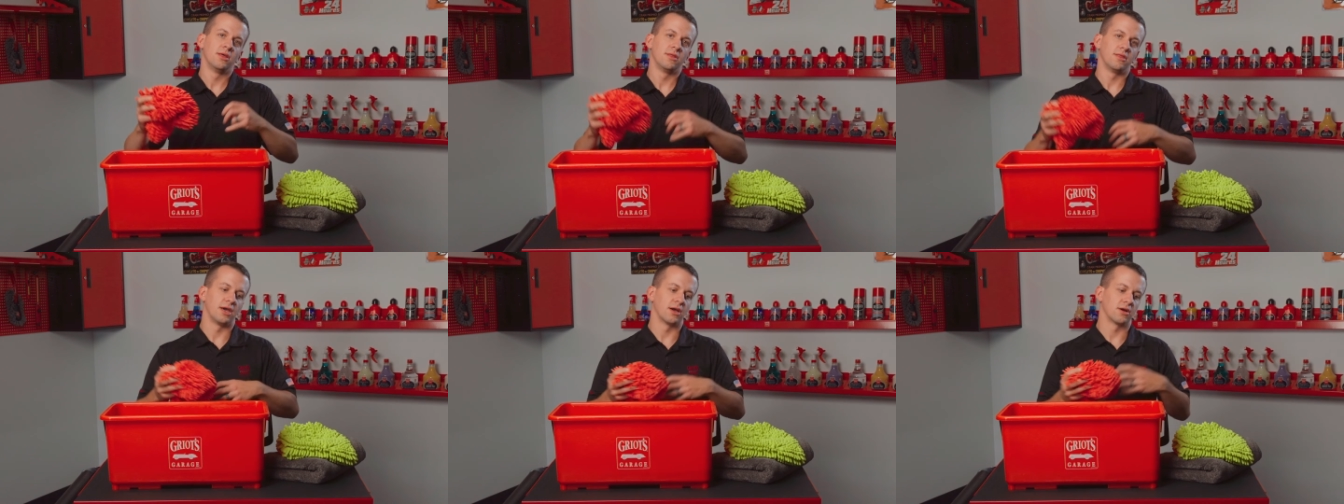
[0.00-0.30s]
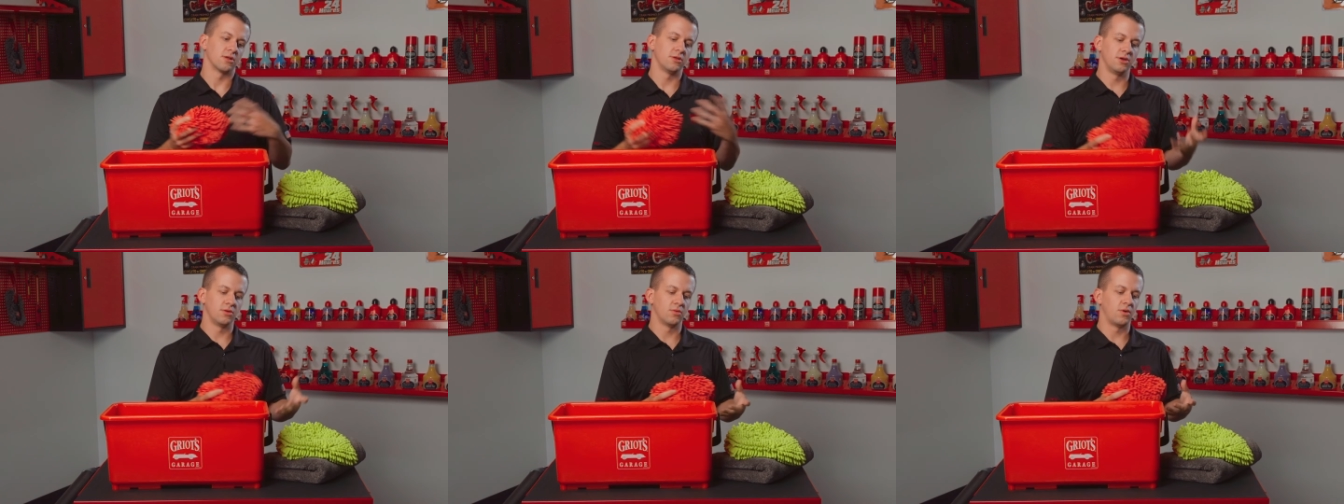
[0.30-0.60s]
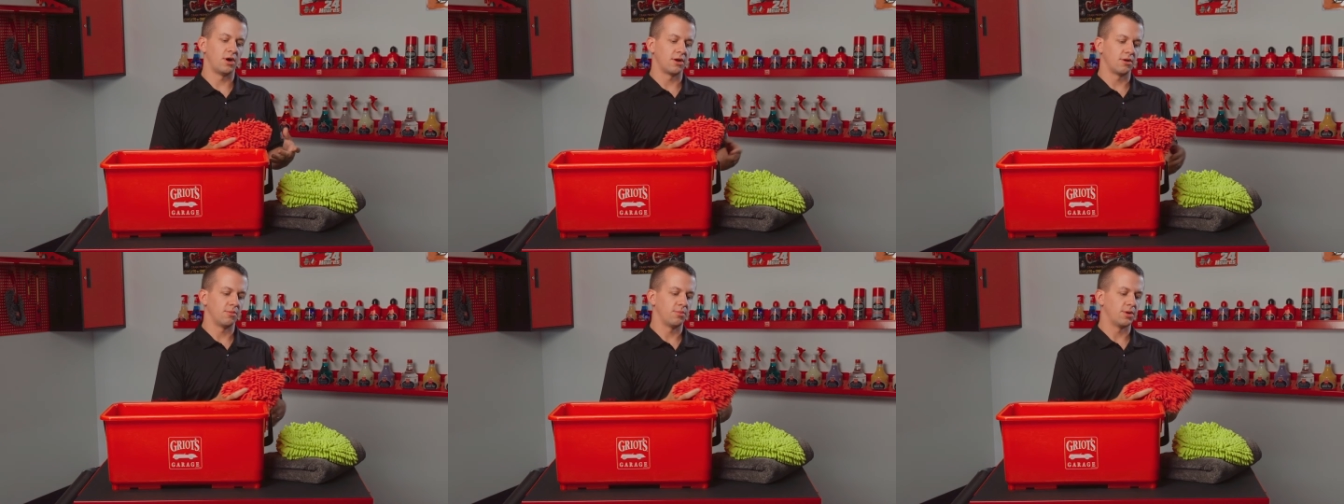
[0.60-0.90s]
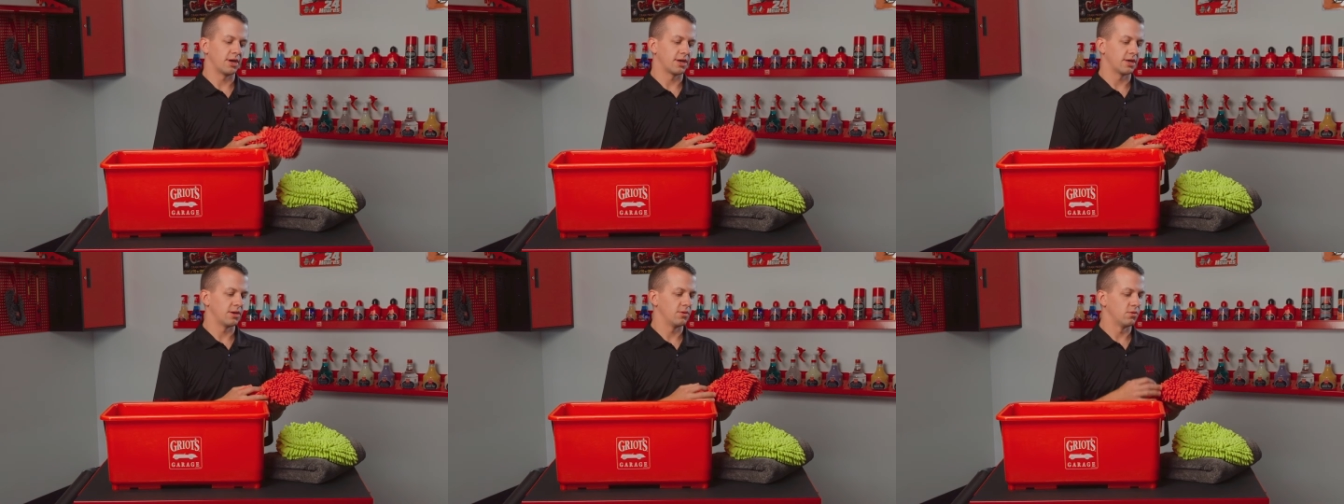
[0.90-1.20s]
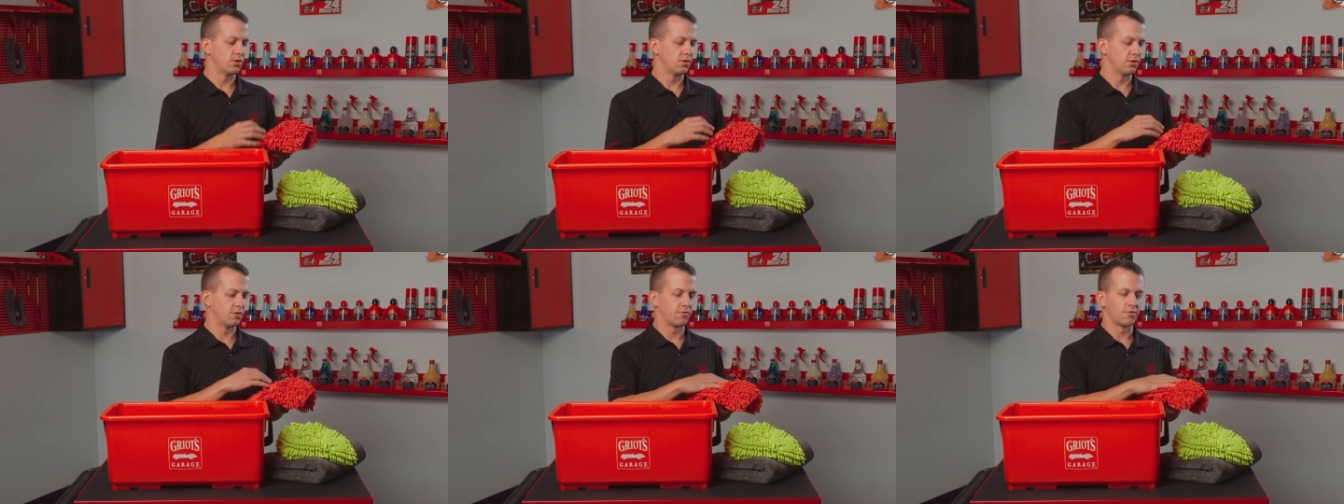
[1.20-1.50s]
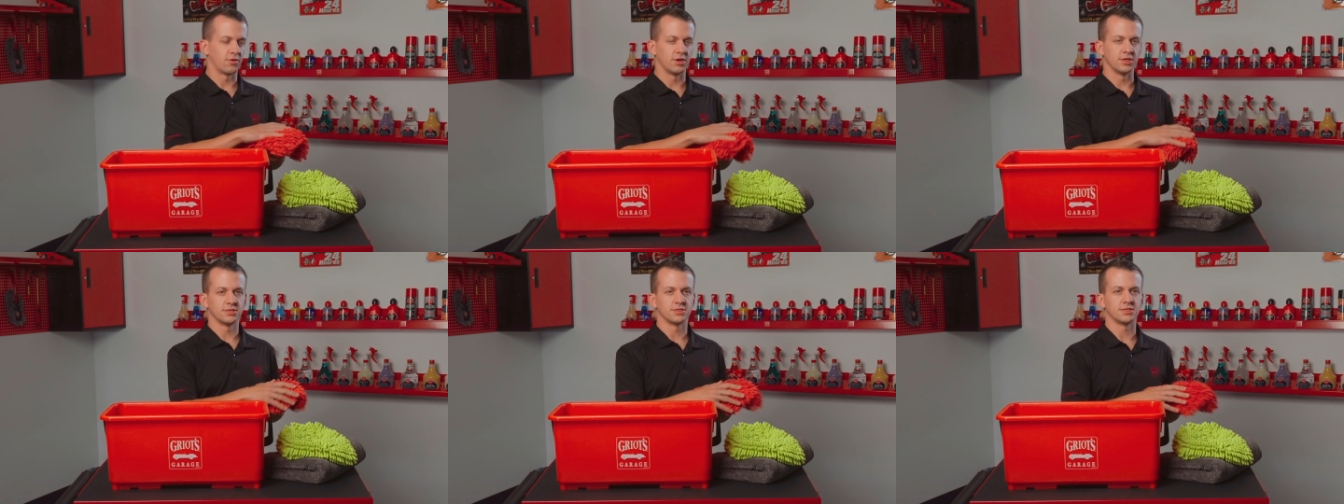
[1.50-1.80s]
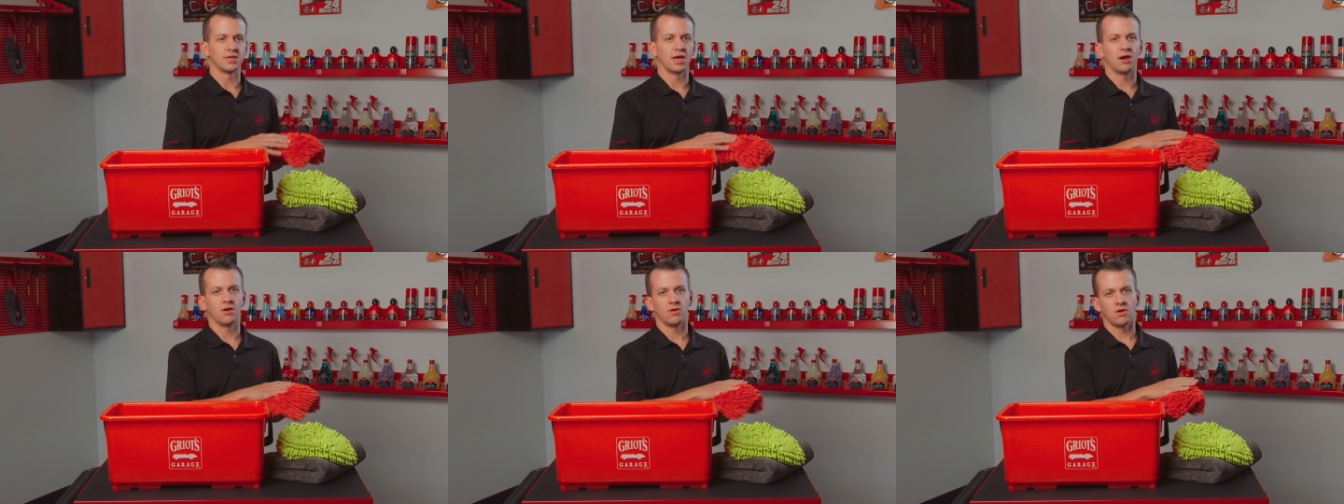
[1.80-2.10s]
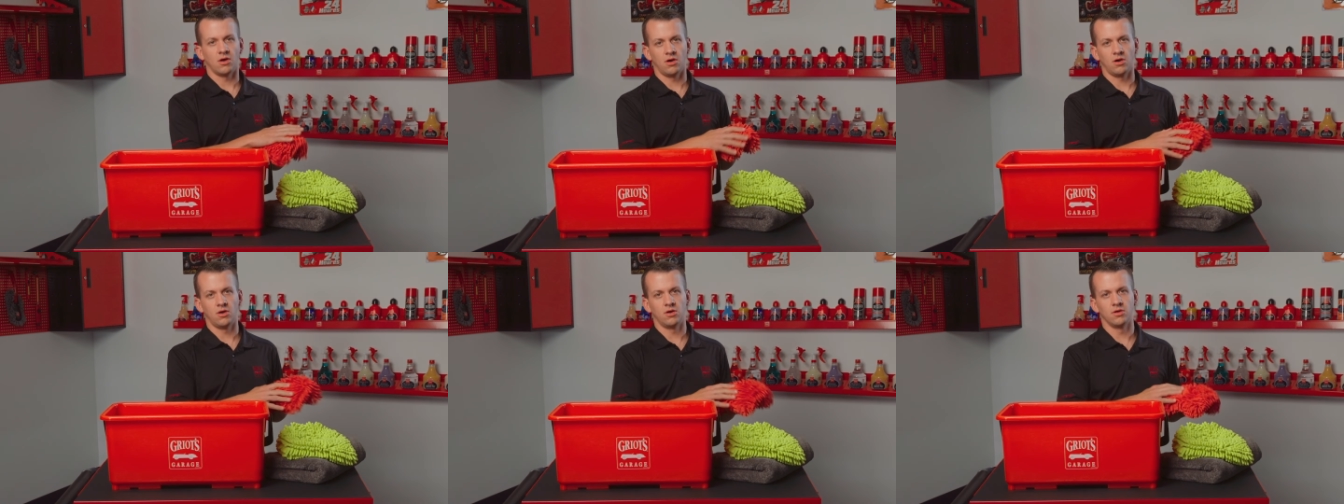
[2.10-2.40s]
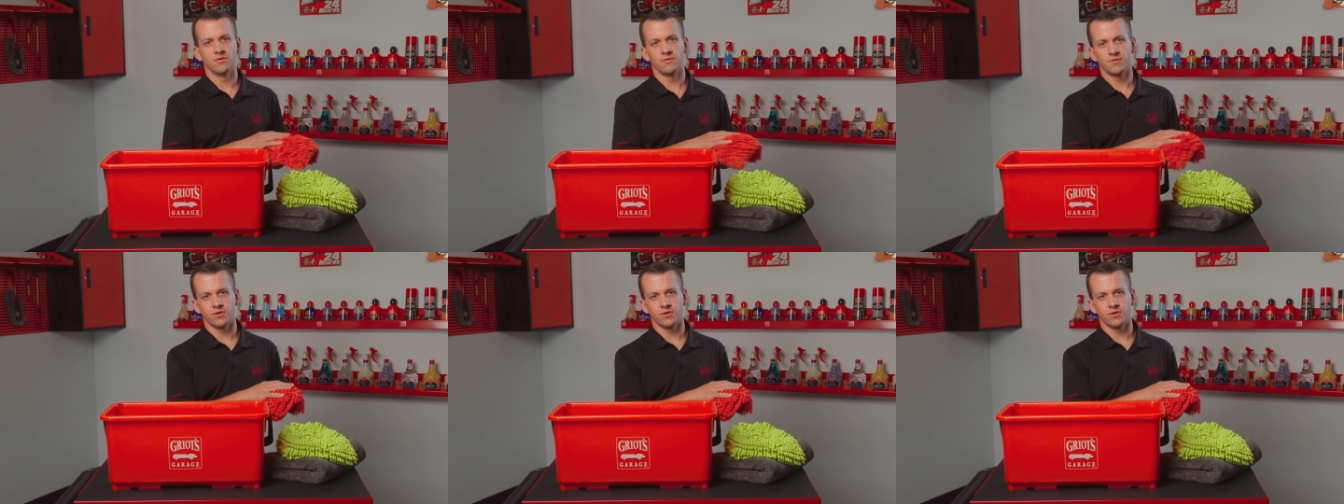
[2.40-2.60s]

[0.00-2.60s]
That clean water bucket will have rinsed out all